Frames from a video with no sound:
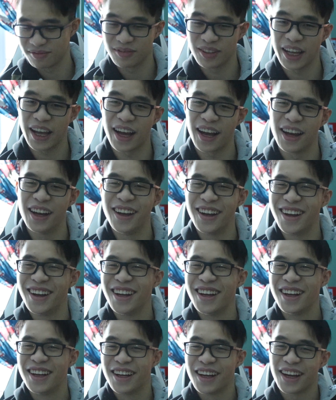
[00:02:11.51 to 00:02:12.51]
Yeah,
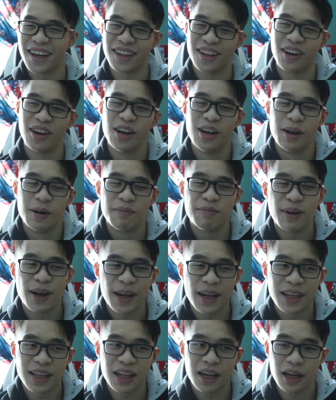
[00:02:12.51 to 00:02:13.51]
I know.
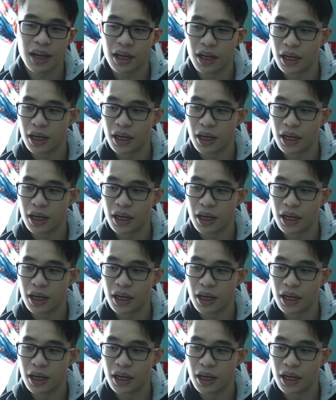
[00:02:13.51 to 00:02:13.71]
But